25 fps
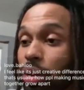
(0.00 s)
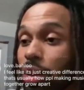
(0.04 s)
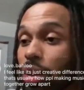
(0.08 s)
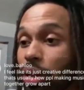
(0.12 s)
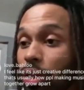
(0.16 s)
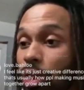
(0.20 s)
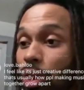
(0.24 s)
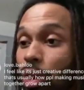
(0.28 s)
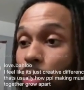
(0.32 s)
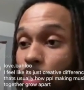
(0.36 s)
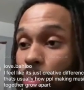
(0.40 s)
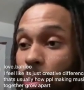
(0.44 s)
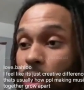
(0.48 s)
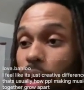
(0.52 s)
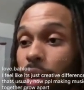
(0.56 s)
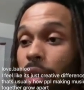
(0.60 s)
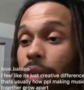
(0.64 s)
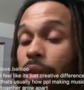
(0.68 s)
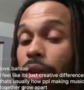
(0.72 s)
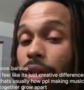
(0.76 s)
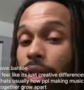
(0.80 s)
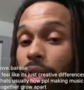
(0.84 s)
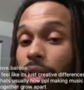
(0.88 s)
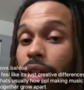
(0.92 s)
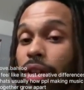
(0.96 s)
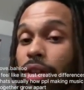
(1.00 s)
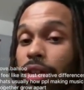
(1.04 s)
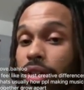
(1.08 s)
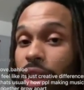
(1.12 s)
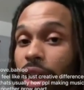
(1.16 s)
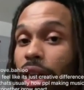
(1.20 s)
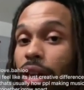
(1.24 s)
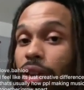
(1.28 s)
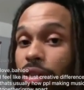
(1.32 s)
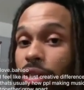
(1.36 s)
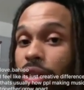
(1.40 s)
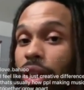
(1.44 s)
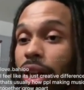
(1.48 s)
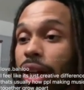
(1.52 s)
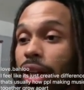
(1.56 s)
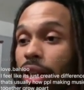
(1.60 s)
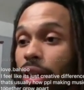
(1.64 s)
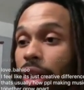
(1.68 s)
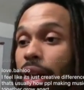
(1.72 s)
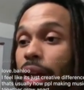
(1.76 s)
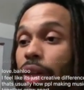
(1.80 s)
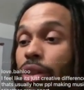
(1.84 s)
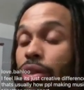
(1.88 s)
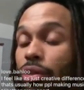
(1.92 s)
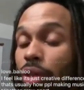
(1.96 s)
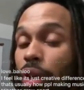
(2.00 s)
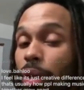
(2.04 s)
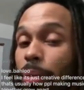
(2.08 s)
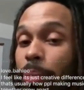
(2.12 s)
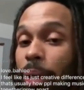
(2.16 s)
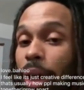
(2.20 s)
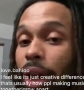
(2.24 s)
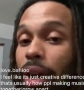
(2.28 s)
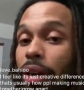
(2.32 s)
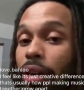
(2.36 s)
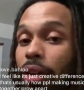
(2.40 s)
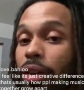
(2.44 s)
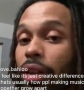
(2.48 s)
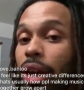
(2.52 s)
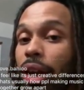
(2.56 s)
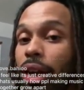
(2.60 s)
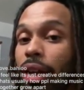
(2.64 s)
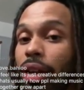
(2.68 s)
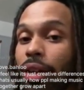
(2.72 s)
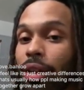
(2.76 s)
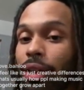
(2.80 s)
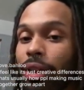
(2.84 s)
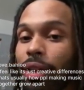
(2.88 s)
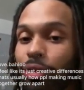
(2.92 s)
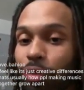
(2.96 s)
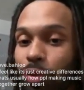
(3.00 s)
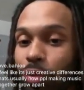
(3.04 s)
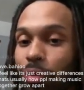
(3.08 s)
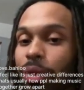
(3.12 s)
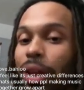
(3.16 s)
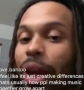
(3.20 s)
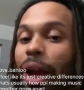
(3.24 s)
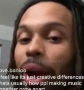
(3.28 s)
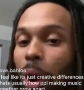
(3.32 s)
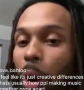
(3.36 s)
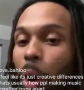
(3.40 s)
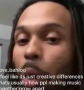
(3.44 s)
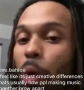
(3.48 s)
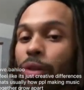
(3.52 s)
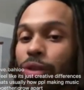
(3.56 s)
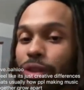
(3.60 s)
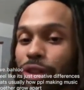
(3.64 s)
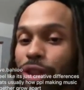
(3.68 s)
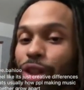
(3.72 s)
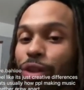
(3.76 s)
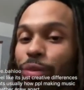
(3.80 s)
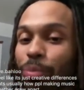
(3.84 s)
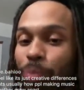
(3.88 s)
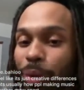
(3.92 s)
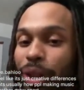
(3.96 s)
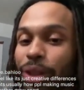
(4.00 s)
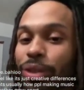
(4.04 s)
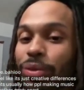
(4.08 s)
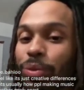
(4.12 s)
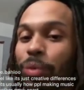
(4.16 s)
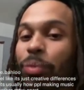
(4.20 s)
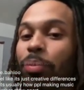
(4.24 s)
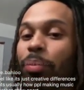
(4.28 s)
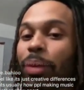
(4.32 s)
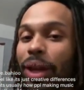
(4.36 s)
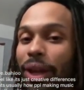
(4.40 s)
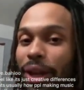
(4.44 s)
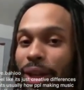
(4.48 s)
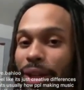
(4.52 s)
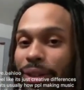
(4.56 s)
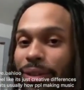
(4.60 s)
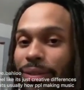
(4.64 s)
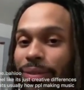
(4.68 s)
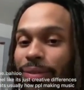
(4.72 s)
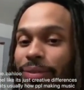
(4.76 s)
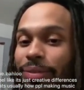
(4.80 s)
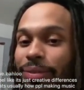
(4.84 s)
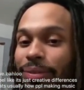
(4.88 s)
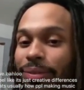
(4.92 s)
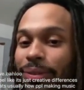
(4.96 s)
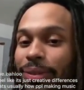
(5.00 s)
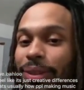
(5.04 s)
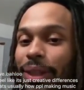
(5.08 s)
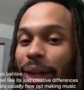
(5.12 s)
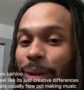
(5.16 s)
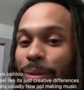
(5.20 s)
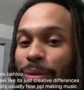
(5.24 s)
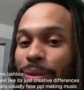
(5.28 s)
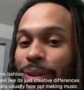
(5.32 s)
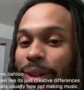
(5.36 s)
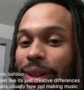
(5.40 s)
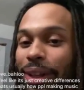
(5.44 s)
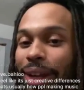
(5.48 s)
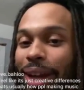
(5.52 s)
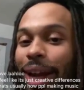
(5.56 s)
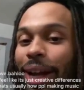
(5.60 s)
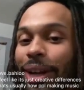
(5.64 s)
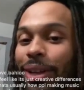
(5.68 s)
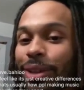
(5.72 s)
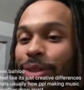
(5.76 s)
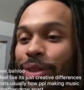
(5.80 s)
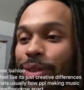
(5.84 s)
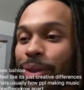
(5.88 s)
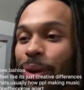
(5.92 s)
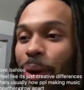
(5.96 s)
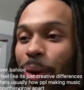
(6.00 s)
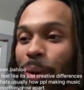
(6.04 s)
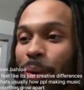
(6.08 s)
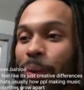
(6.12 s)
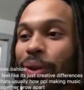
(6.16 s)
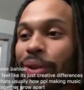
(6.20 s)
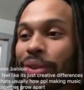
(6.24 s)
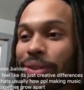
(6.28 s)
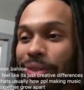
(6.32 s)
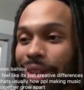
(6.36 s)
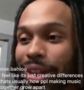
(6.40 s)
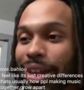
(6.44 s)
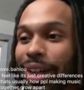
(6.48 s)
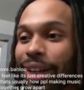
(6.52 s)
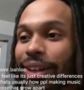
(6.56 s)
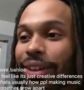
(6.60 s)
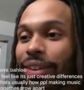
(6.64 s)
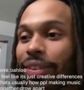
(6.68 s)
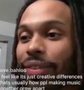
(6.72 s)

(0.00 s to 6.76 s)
the Alone part, sounds like a drum pattern that old Sixpress would make, type shit. Like I used to always,